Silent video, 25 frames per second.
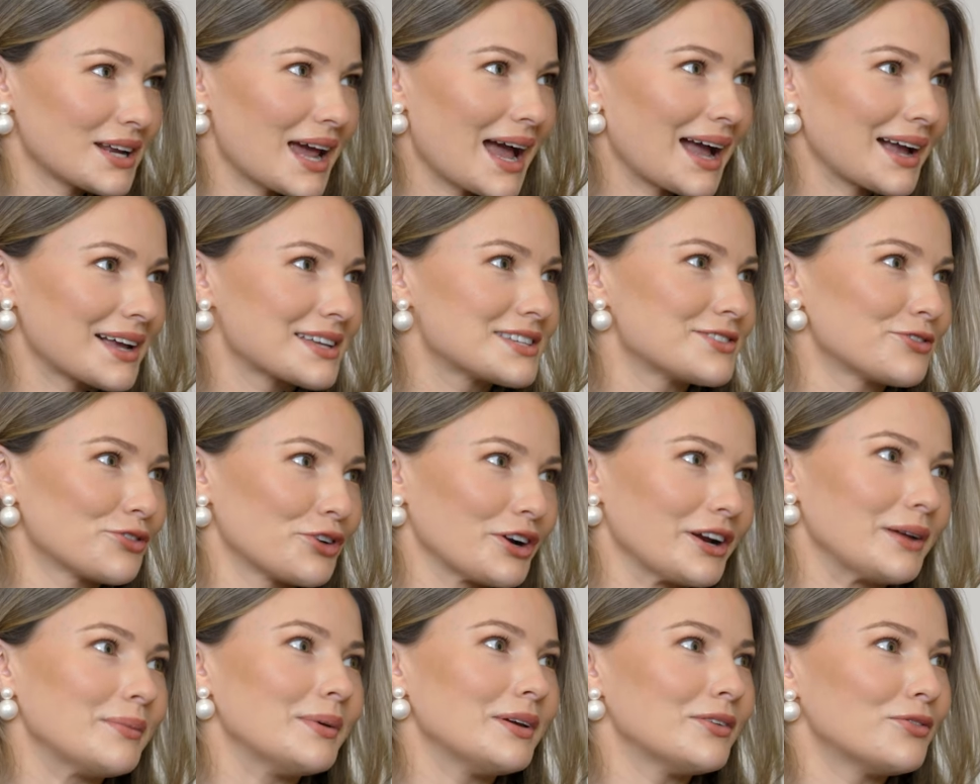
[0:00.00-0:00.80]

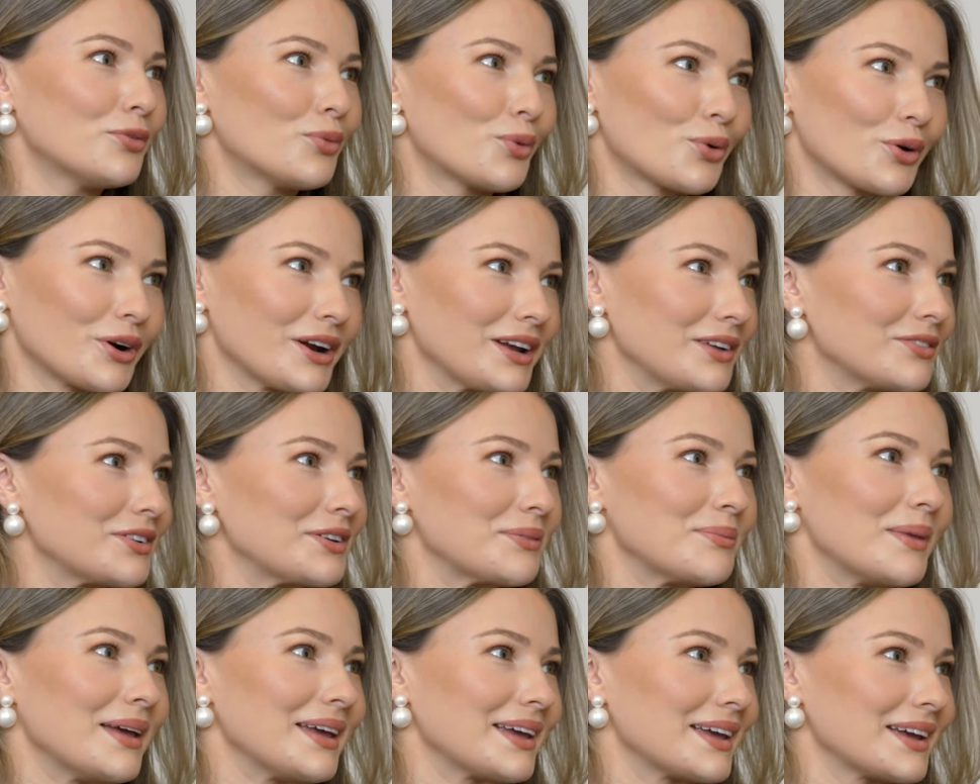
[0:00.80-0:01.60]
tax-free before
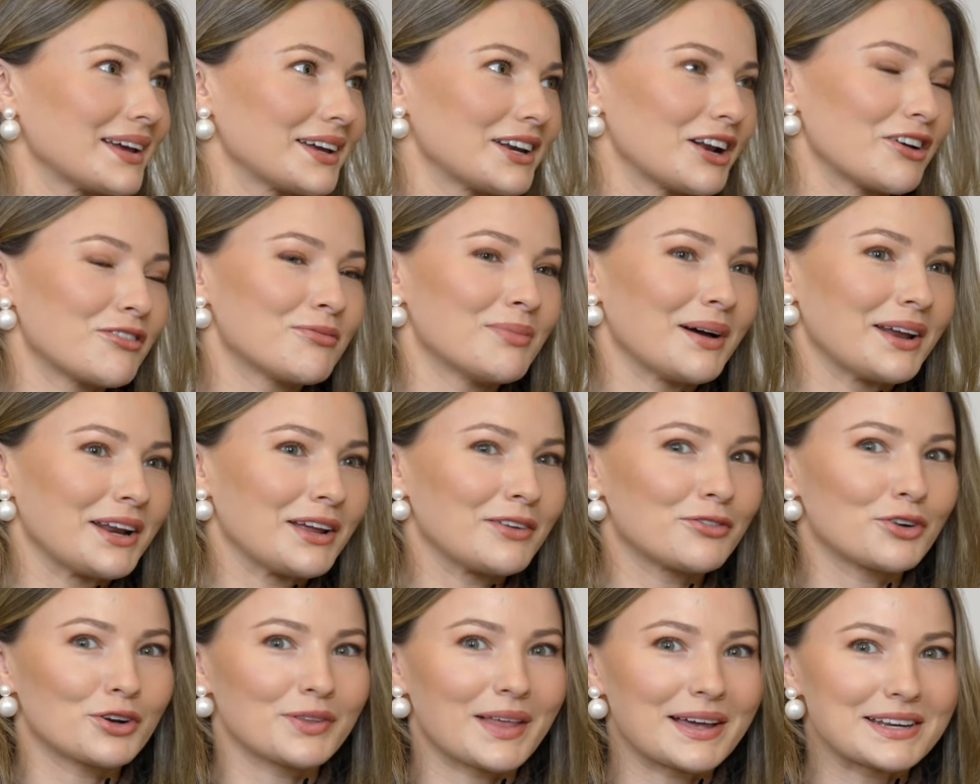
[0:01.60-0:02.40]
even making enough
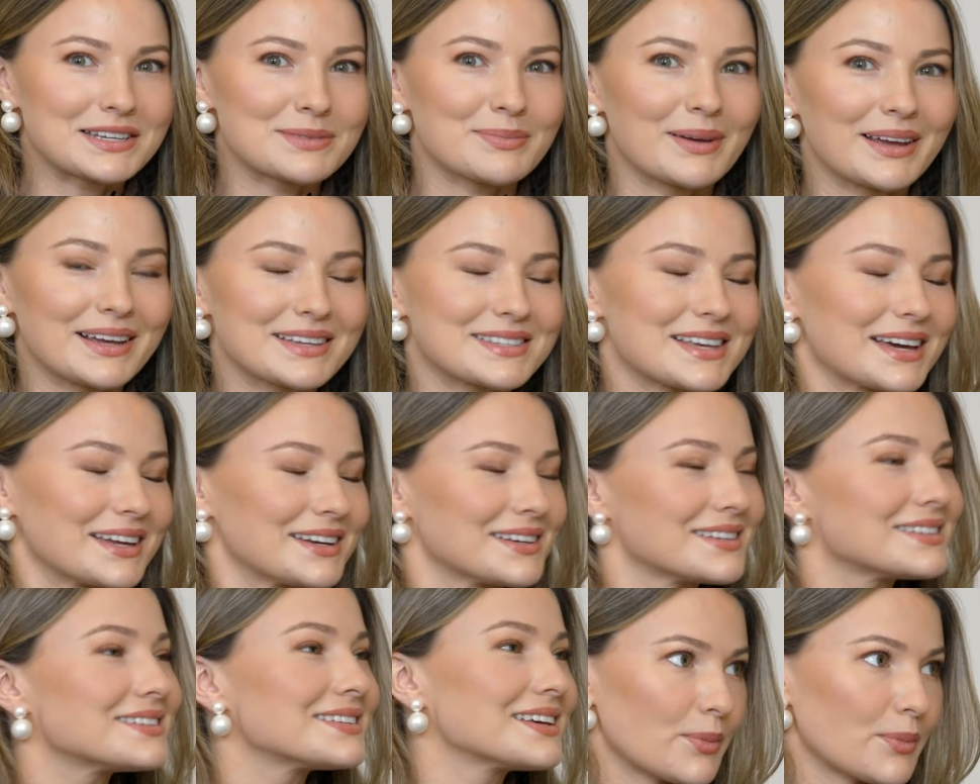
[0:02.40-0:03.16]
money for that to make sense.